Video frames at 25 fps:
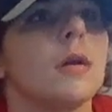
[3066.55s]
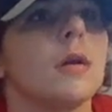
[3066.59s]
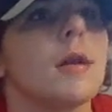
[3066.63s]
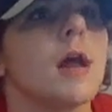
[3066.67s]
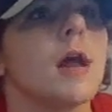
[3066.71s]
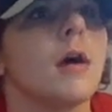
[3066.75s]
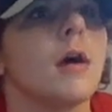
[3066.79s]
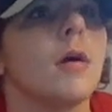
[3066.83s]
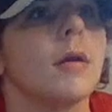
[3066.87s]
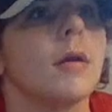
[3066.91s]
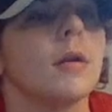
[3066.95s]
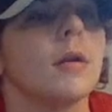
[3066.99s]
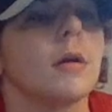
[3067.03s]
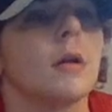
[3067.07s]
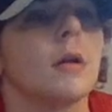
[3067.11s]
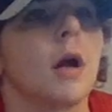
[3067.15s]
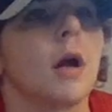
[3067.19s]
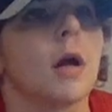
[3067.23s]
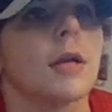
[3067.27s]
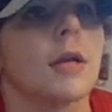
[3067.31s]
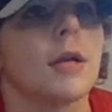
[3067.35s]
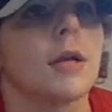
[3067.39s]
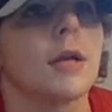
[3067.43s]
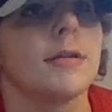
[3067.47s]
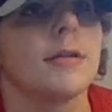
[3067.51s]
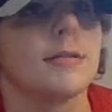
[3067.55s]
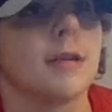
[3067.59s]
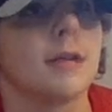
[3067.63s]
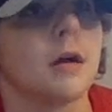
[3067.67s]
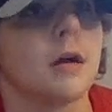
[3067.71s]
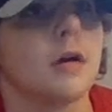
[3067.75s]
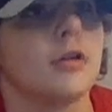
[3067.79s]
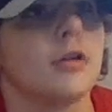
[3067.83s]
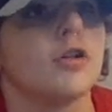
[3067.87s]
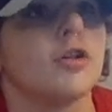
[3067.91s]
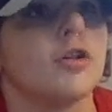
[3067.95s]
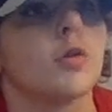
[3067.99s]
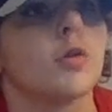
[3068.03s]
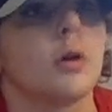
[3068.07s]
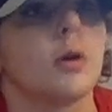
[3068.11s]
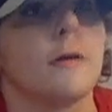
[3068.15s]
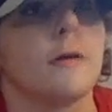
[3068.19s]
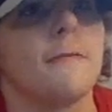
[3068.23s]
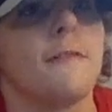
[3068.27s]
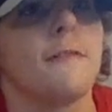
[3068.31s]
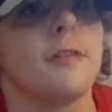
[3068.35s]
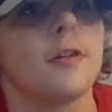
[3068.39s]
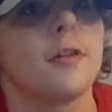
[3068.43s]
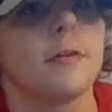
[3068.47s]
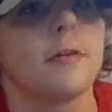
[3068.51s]
Now on the clock is
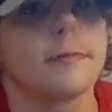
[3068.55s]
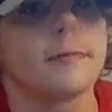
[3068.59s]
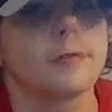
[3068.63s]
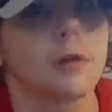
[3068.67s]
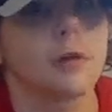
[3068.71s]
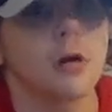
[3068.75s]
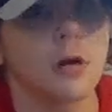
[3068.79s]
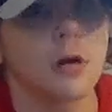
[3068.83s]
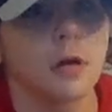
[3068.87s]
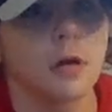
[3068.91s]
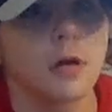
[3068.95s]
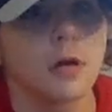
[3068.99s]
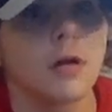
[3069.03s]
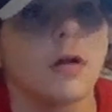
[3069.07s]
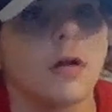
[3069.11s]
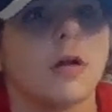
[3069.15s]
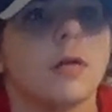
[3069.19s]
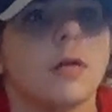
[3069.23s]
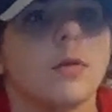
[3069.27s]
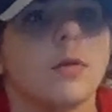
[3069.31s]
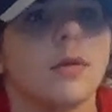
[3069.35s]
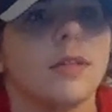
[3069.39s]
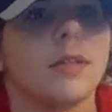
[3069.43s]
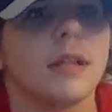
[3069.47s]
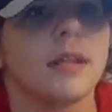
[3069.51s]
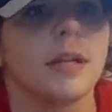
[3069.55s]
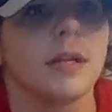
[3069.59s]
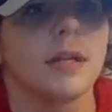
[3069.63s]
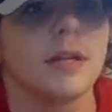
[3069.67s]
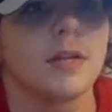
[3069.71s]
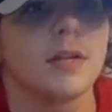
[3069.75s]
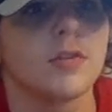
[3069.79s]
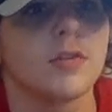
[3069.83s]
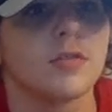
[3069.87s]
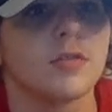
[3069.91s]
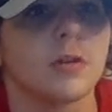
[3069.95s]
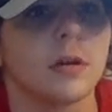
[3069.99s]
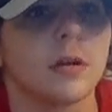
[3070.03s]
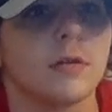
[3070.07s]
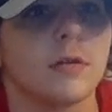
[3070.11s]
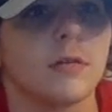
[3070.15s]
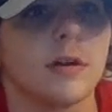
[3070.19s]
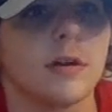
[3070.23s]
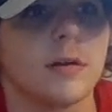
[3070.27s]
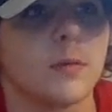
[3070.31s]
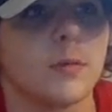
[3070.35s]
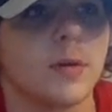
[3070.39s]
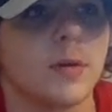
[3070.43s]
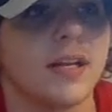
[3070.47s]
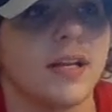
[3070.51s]
125th overall with the Detroit
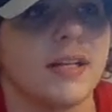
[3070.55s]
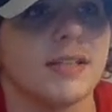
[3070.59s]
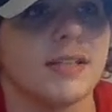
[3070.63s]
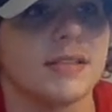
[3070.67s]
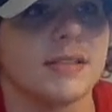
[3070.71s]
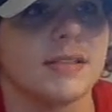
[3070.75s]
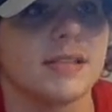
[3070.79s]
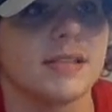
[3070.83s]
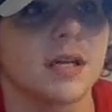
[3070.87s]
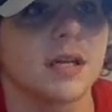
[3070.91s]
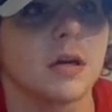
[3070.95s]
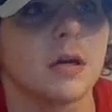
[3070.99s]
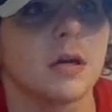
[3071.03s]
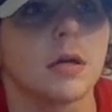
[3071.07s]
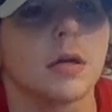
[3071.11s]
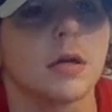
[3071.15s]
Red Wings.